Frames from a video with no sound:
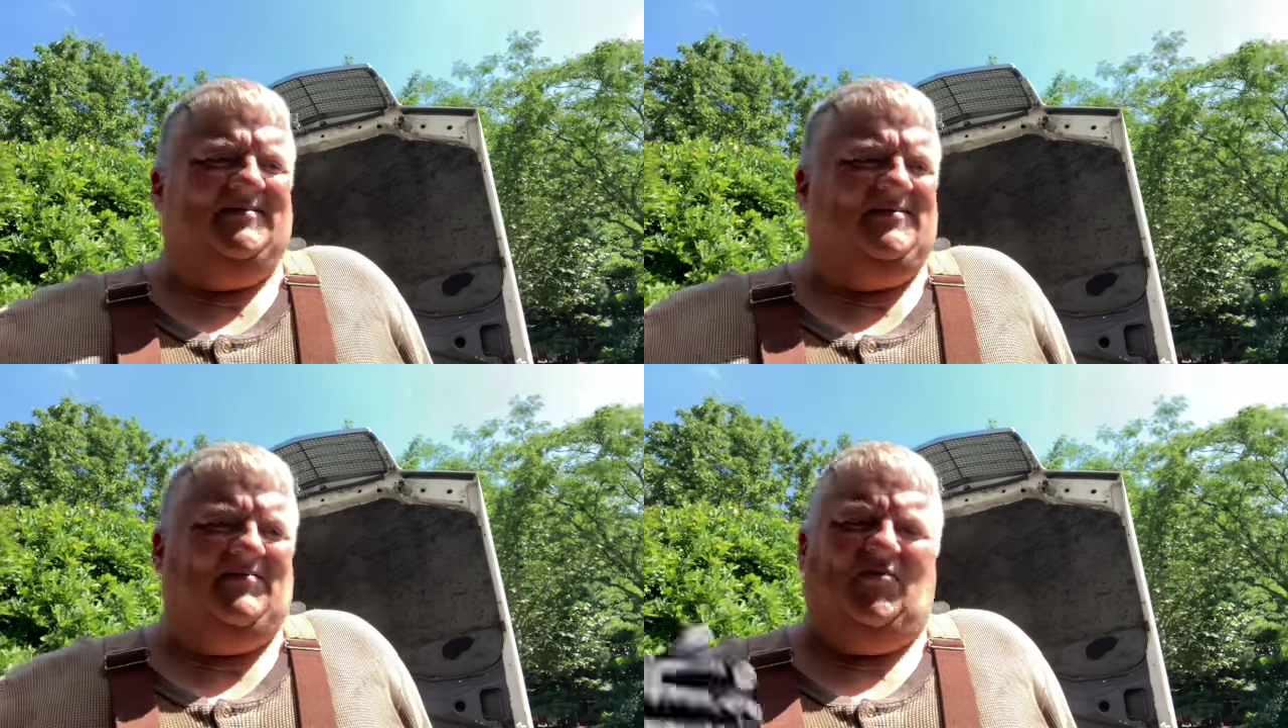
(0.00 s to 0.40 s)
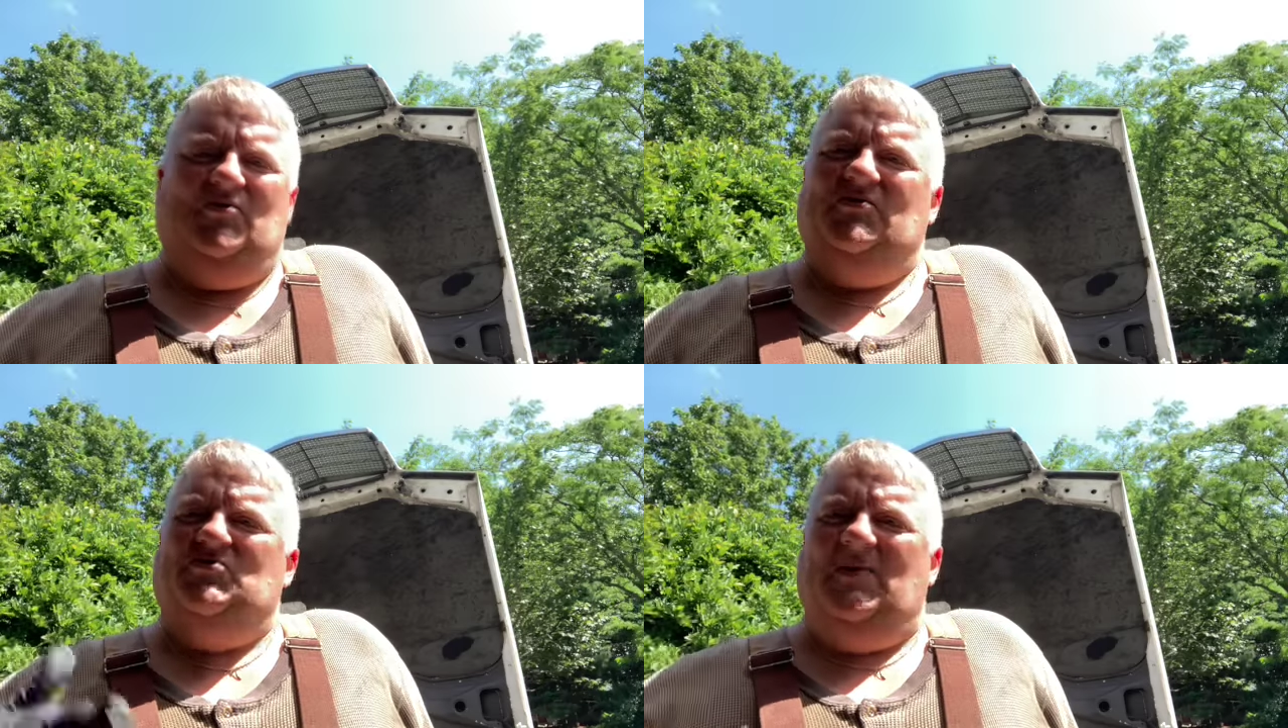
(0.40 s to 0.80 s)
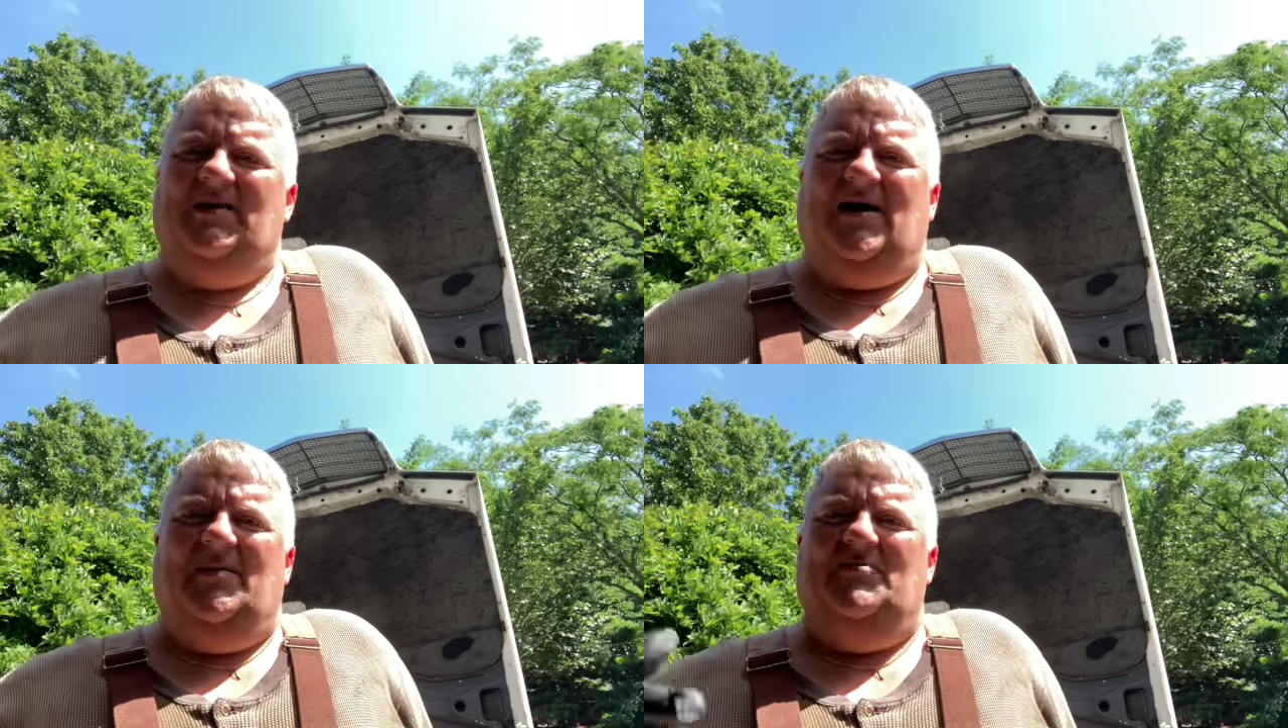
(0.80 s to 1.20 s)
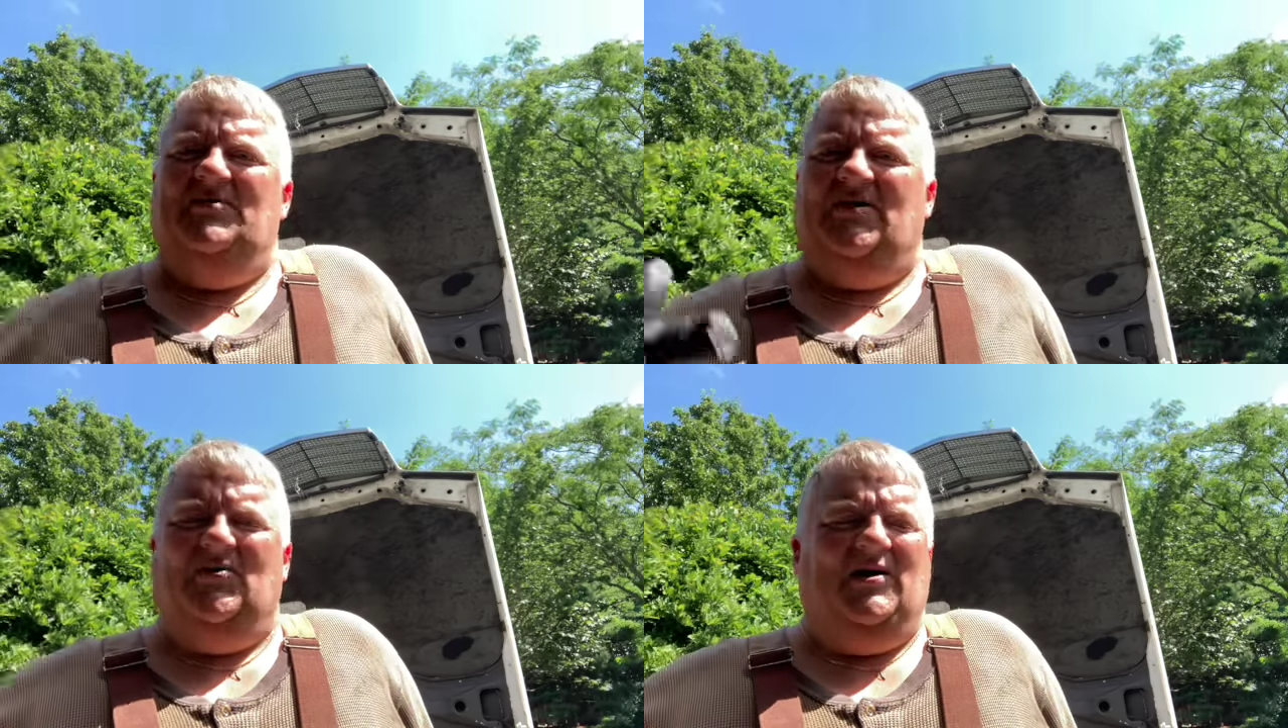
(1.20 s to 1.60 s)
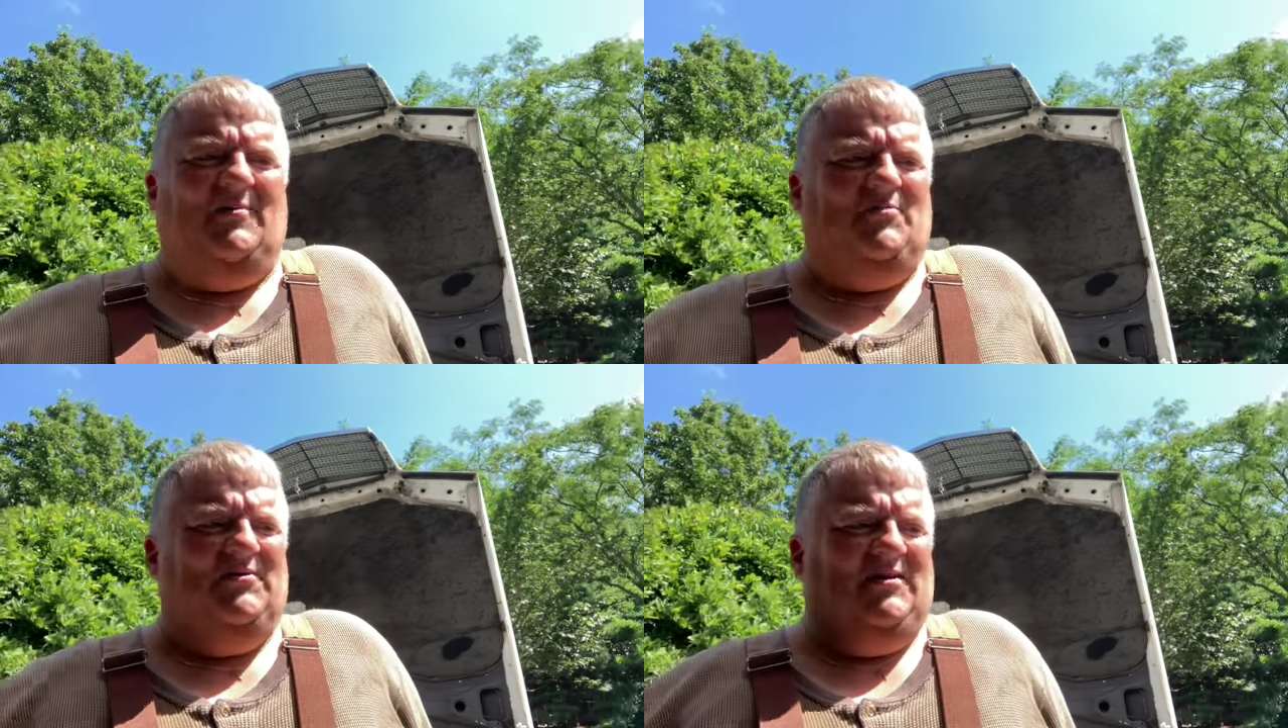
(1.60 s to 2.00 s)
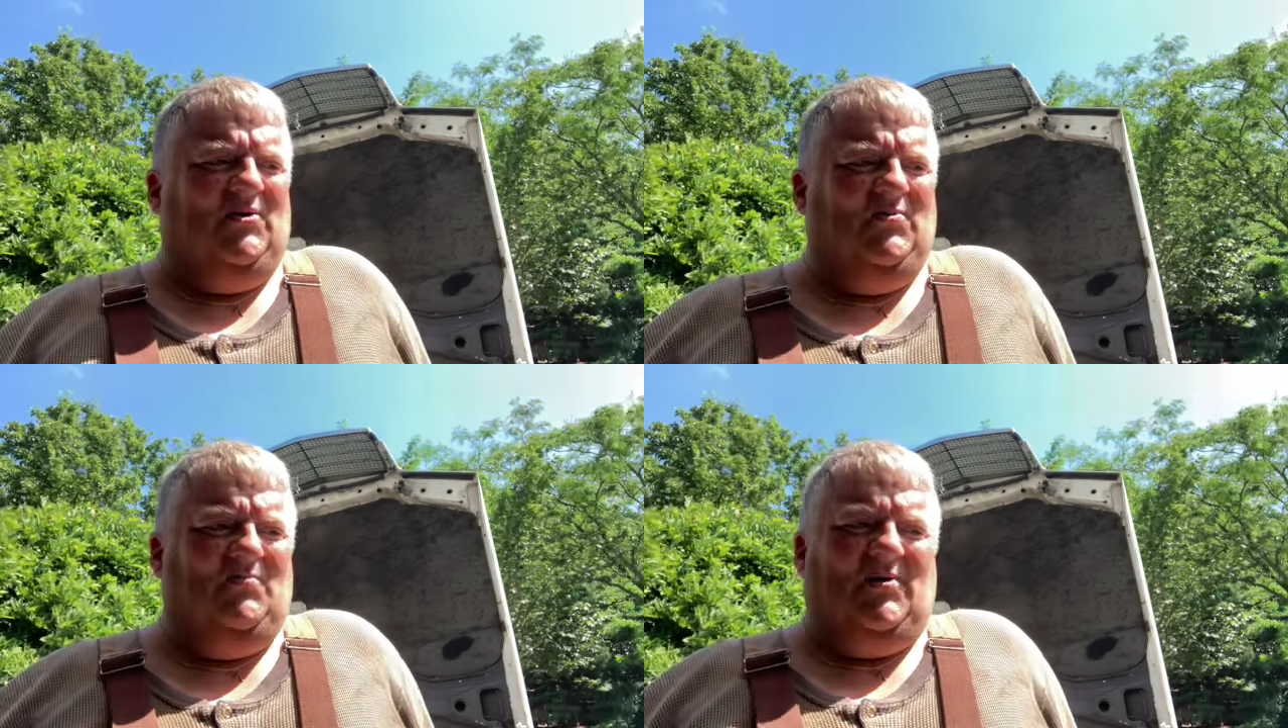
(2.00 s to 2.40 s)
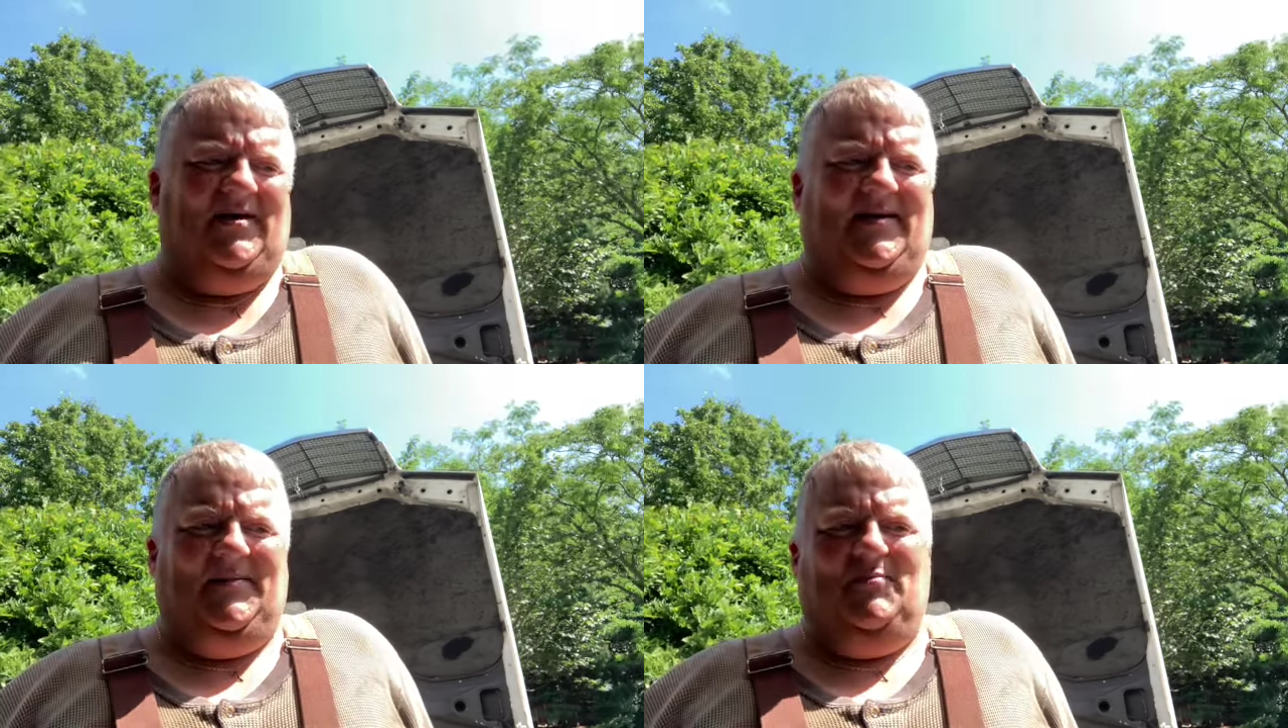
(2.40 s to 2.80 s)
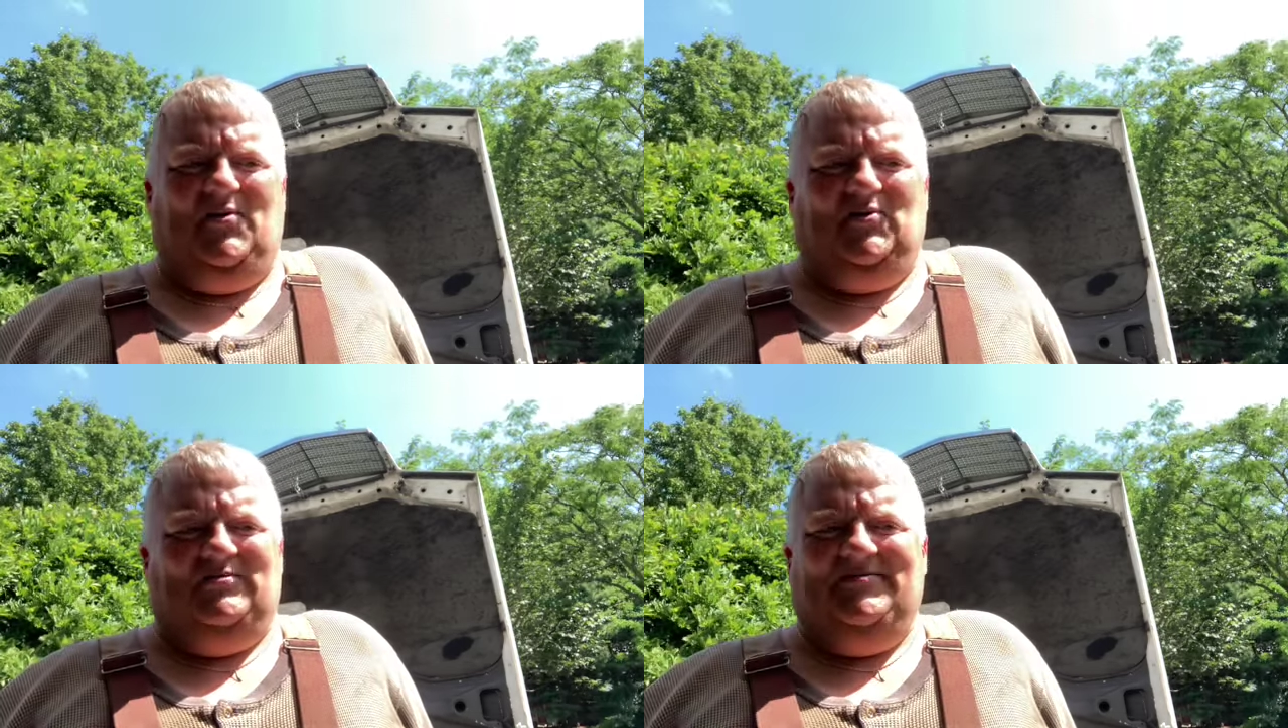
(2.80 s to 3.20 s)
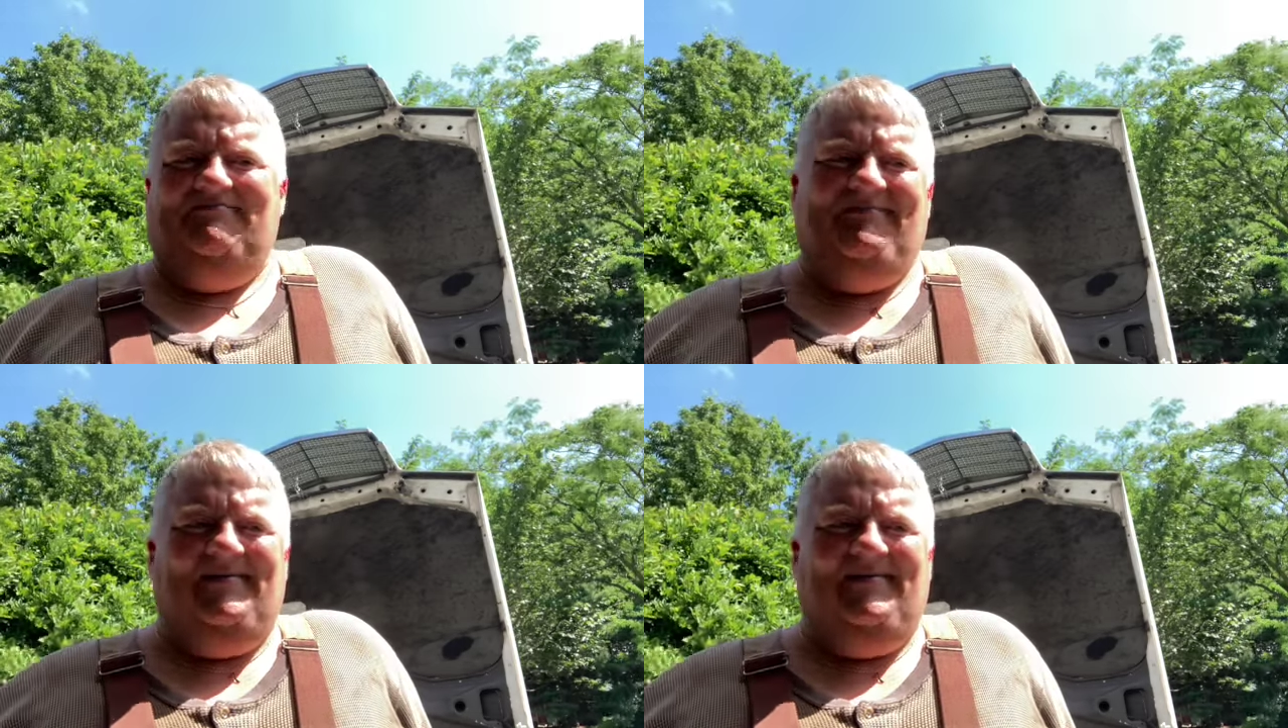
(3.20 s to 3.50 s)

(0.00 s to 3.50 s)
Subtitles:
the voltage went up and down by about